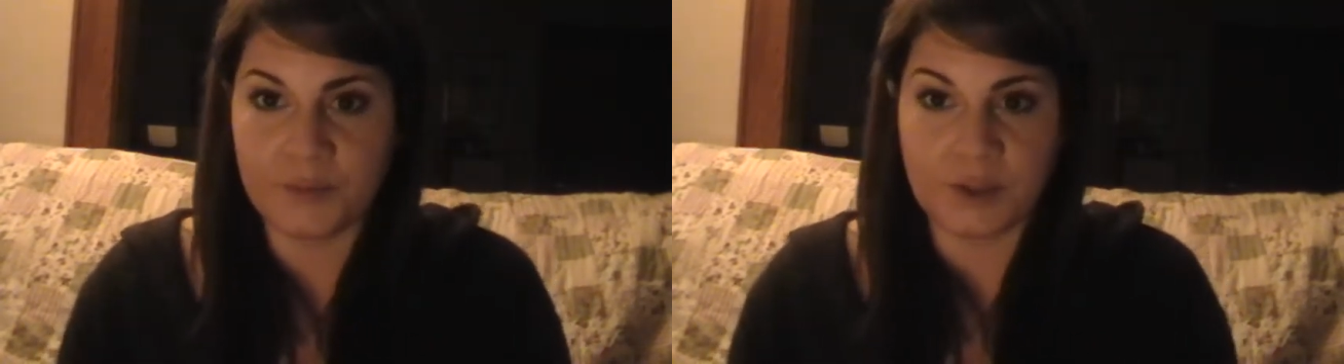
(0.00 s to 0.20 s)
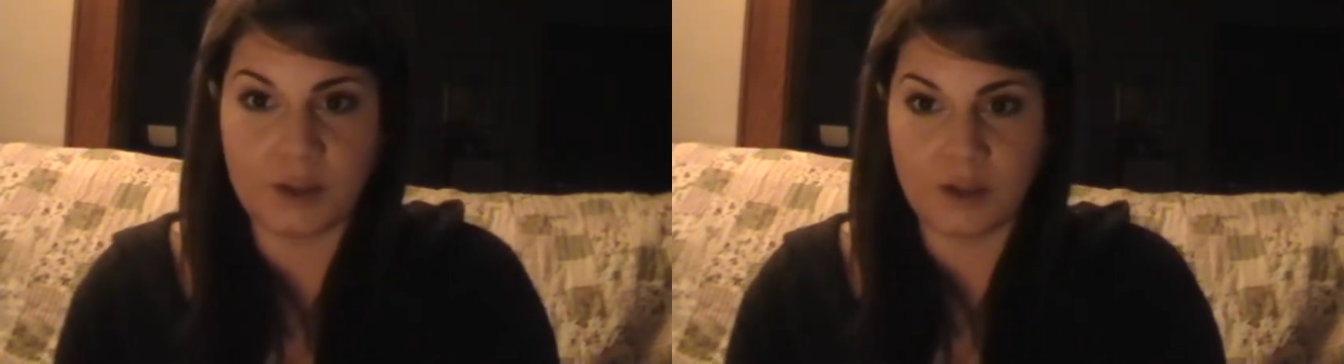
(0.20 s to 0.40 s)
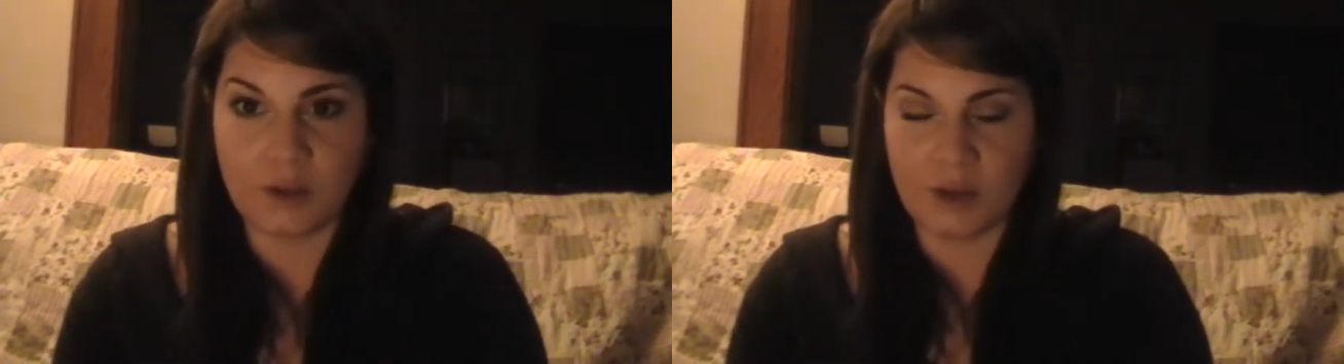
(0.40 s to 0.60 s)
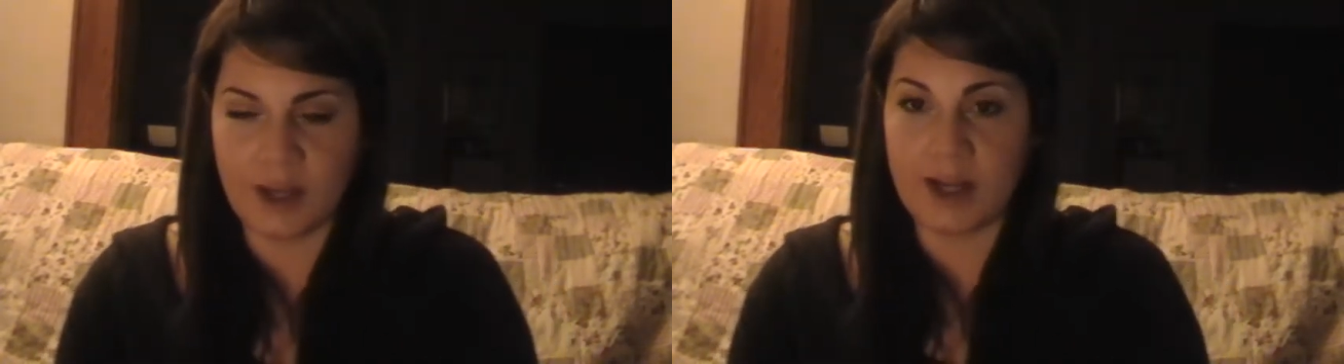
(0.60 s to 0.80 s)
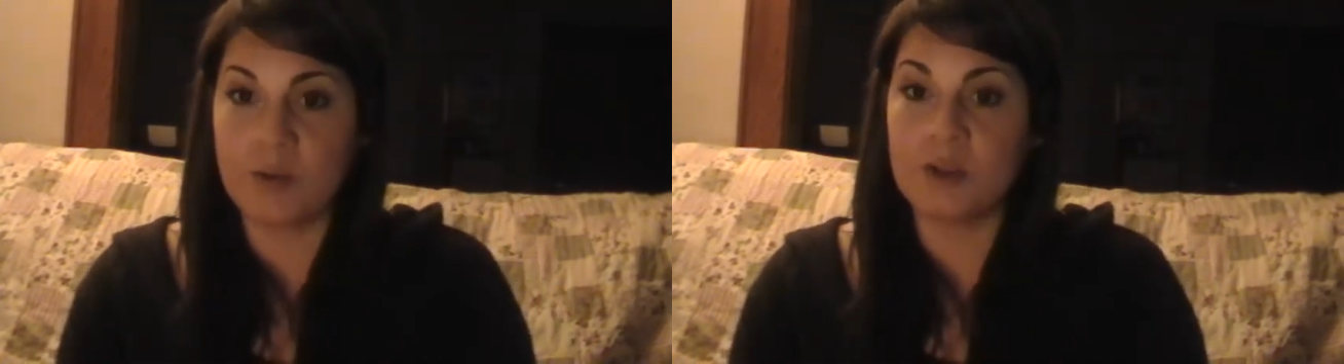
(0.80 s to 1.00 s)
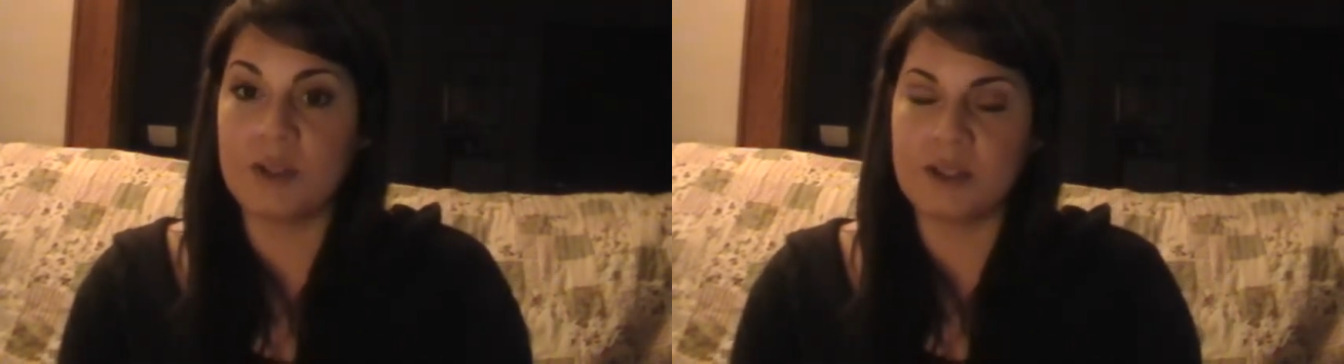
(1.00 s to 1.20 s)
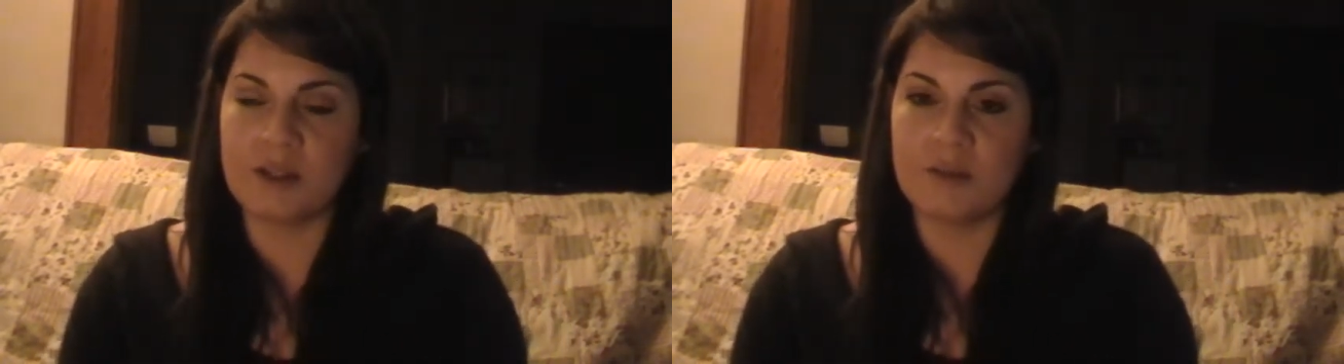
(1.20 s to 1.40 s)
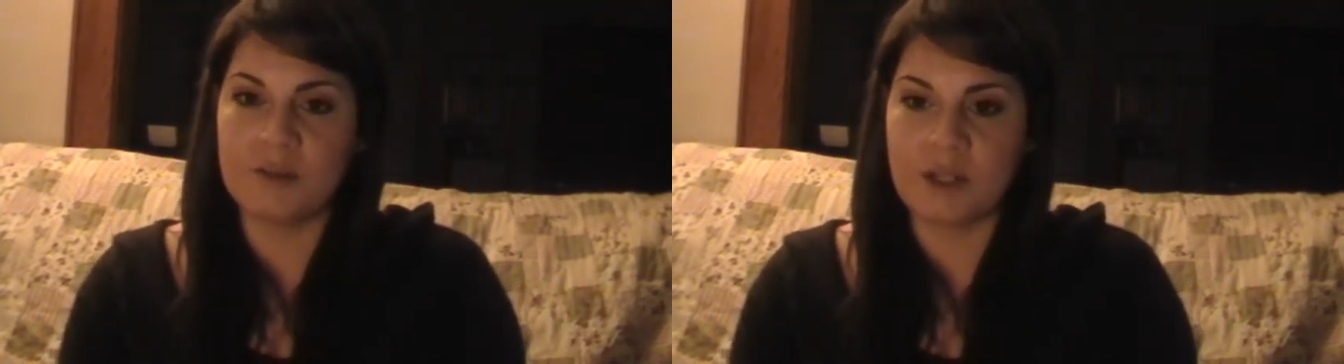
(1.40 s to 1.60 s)
So, and I will list
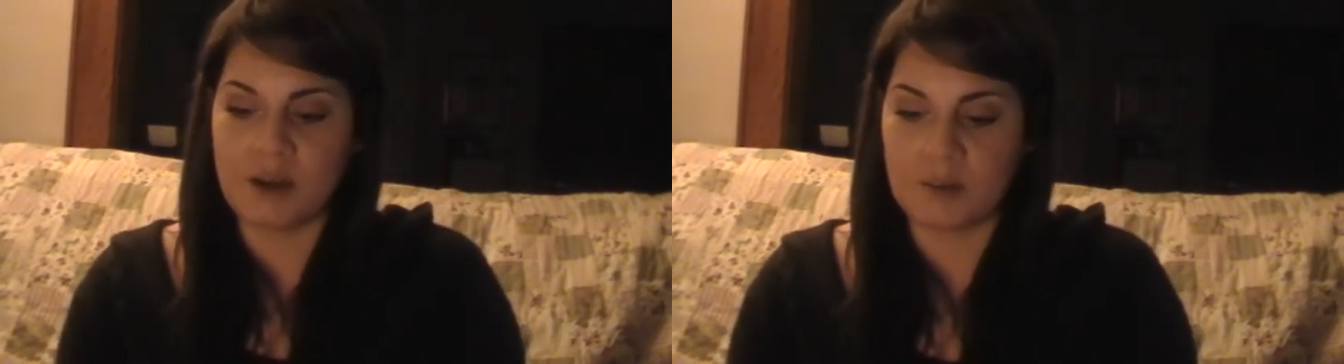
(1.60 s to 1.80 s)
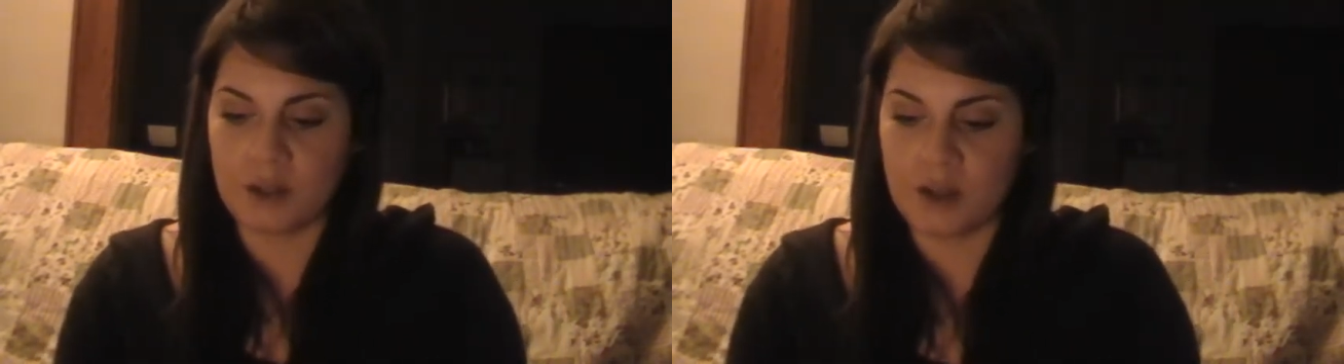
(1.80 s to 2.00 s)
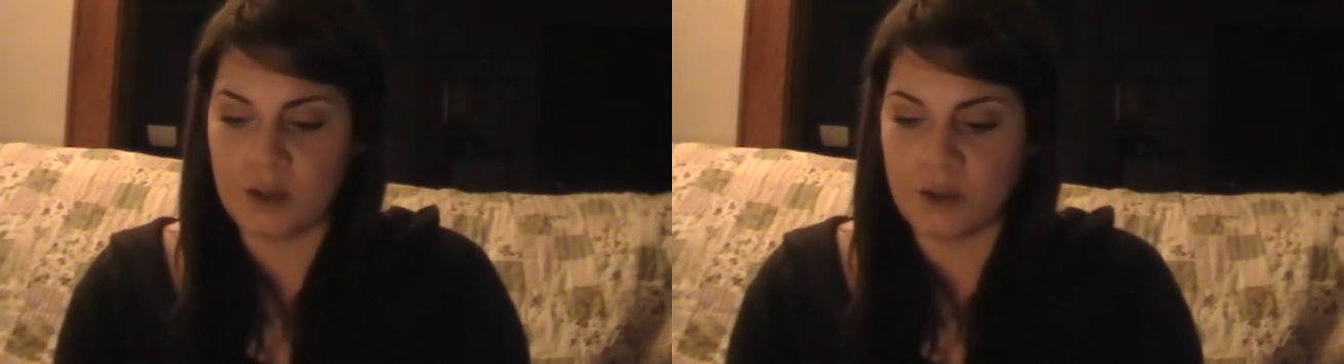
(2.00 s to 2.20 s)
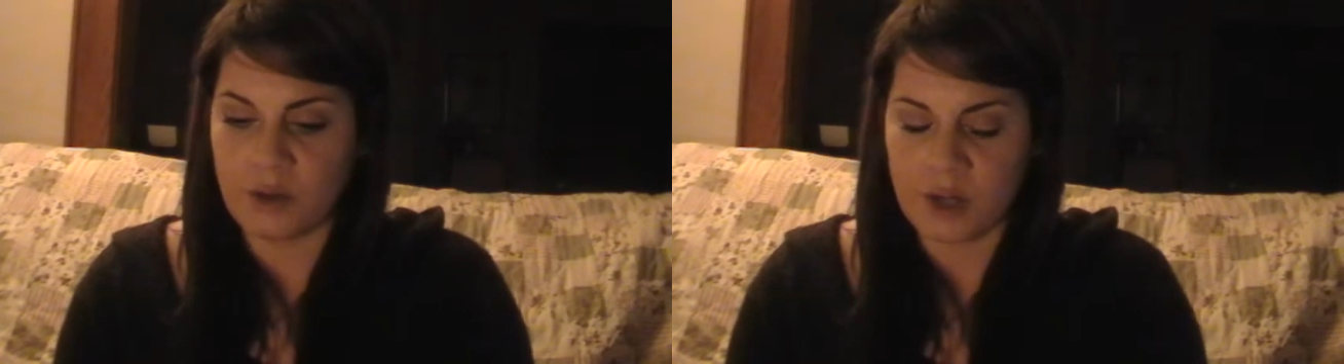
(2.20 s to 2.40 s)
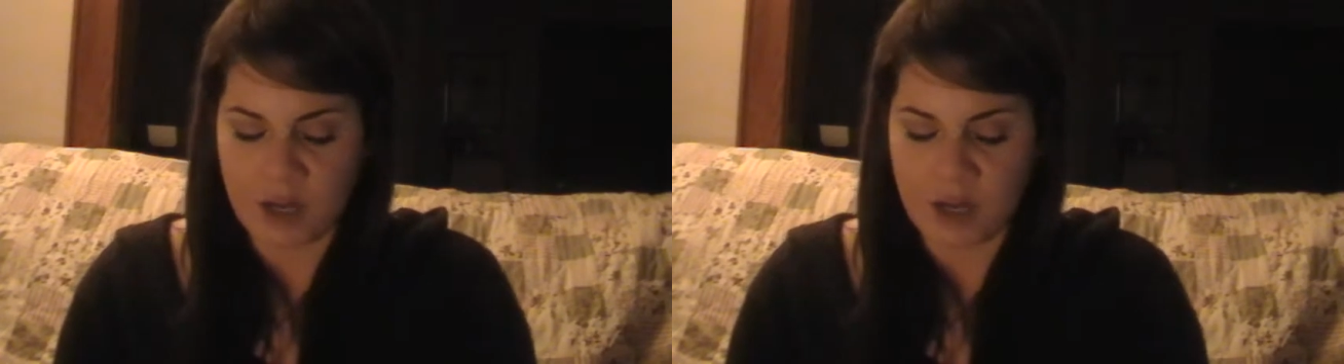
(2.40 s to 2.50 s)
them down below